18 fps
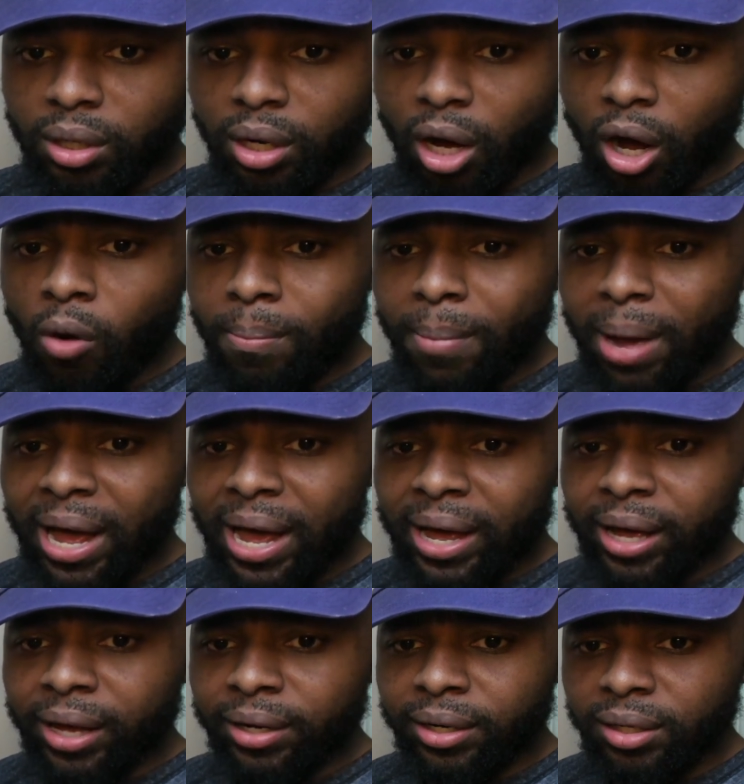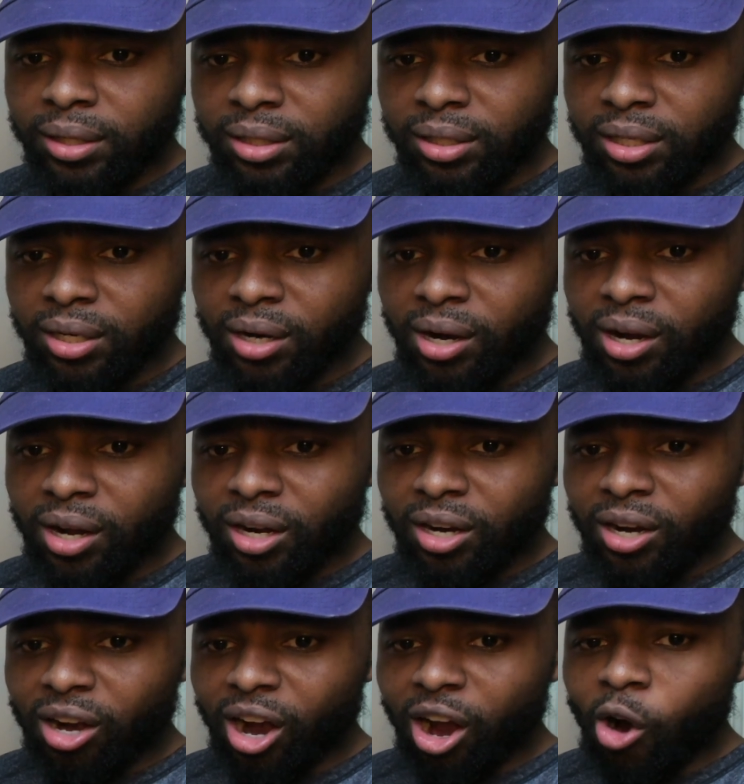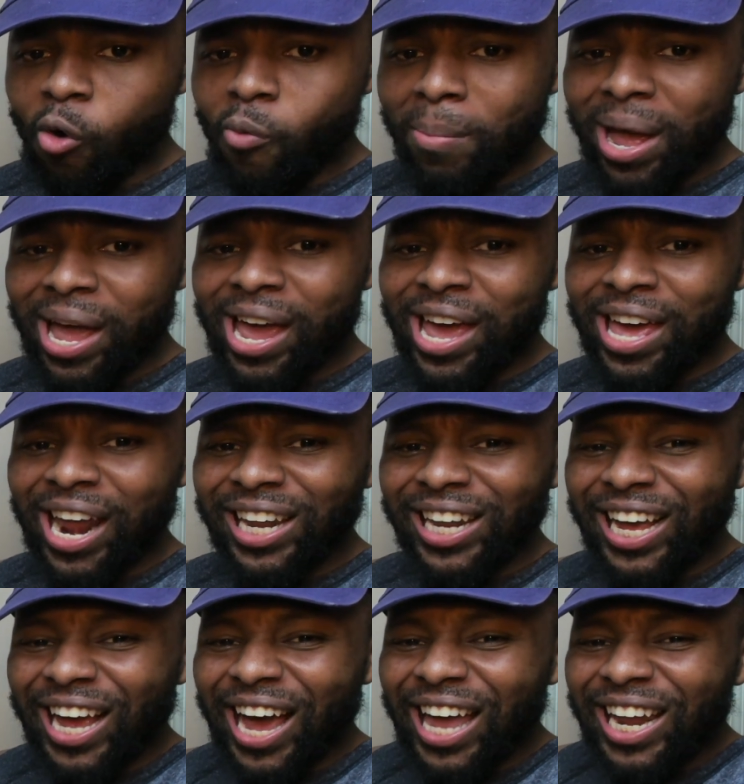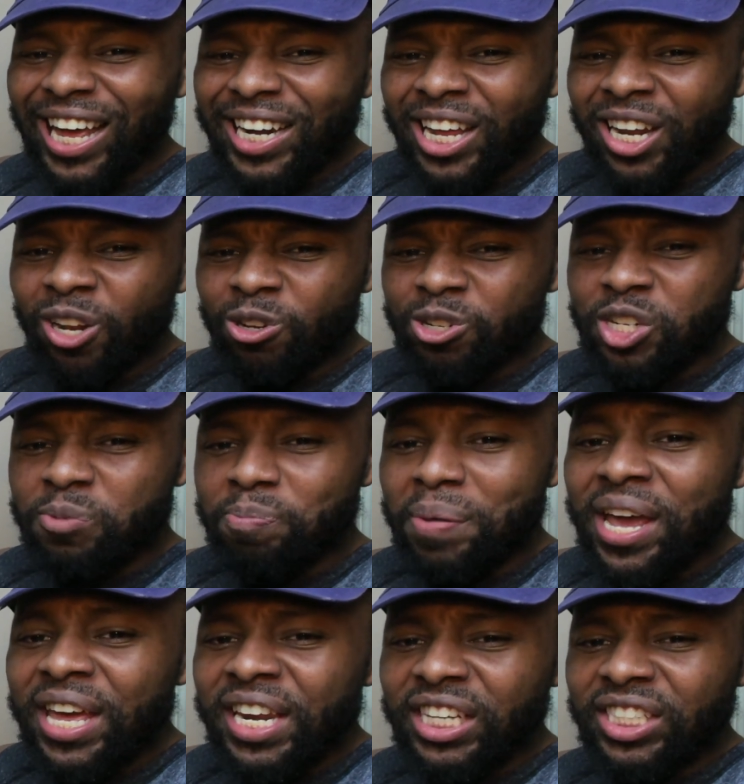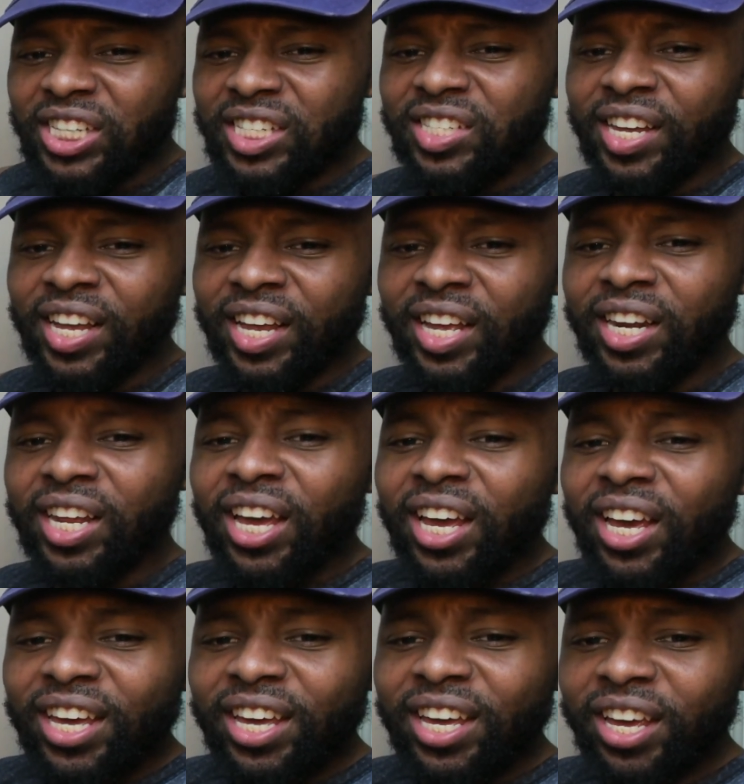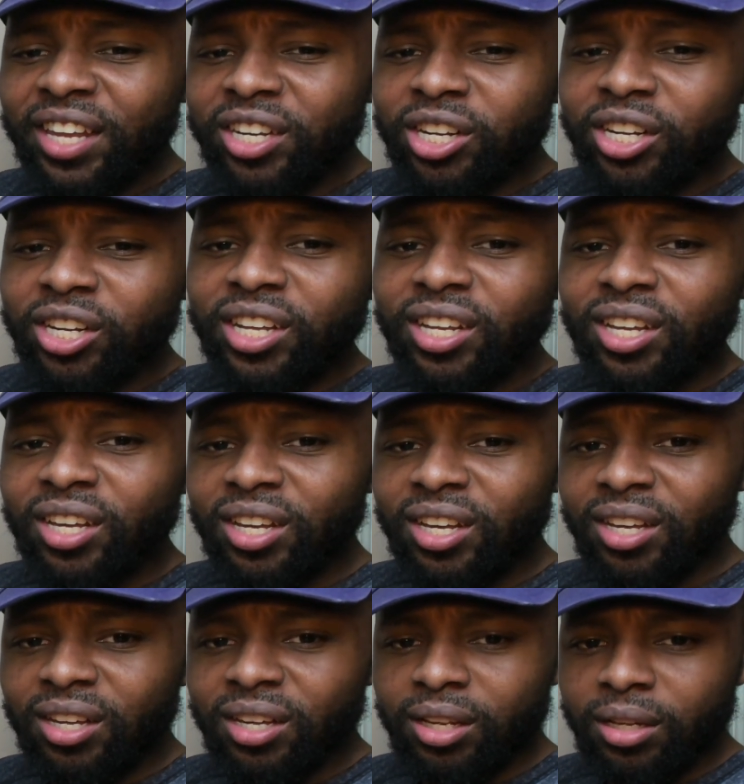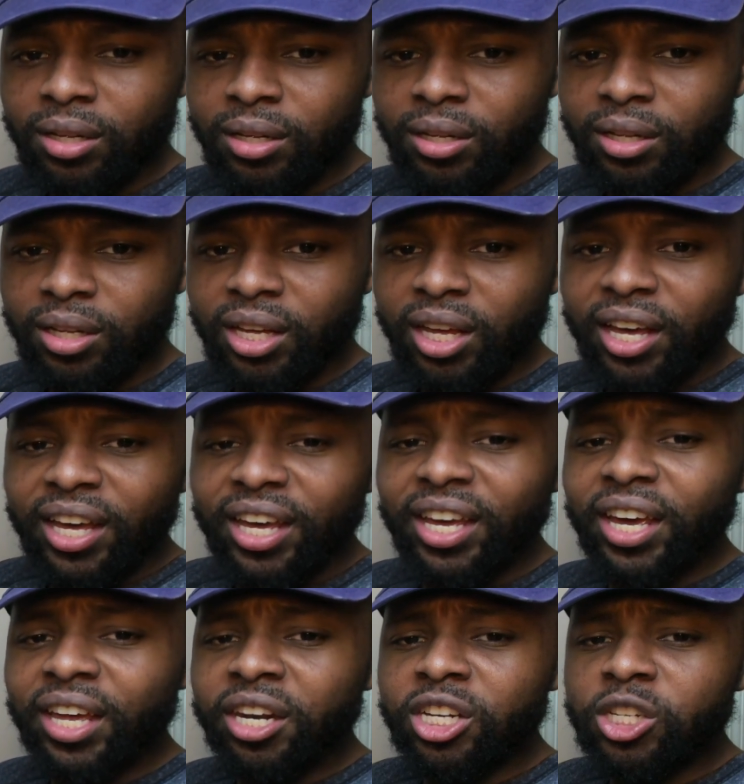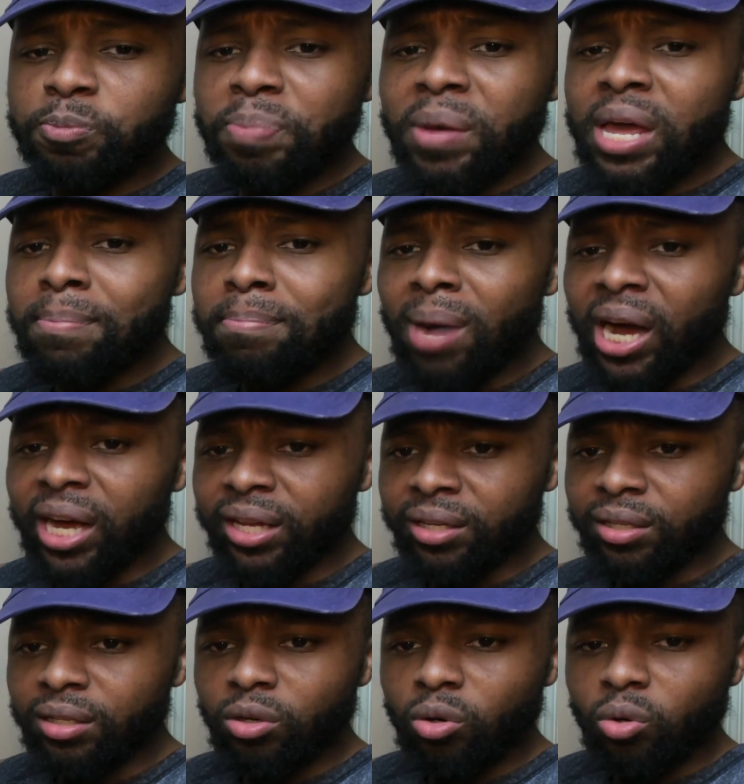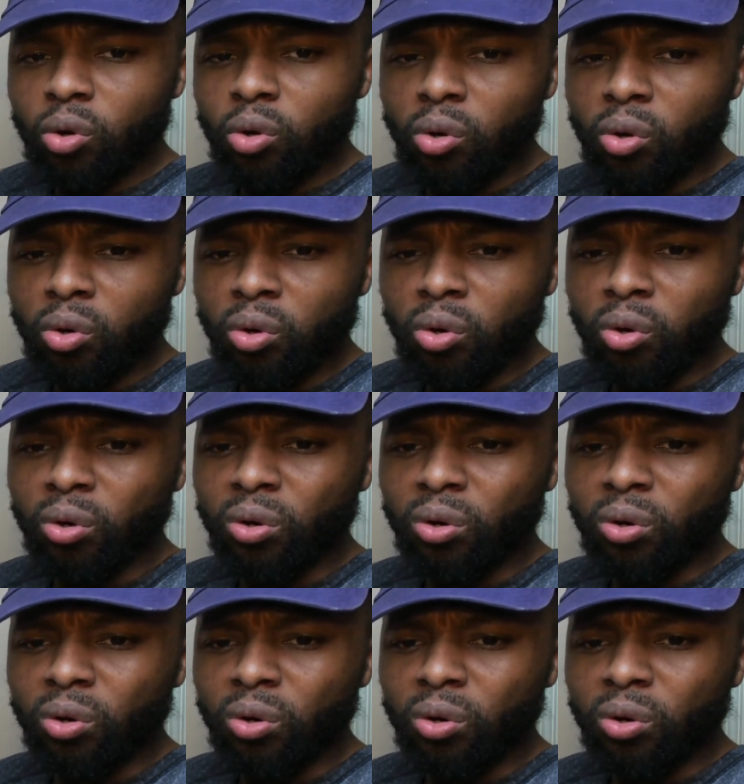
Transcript: Oh man, oh man, I like I like that little spin he just did. He hit the he hit the spin button. Ooh,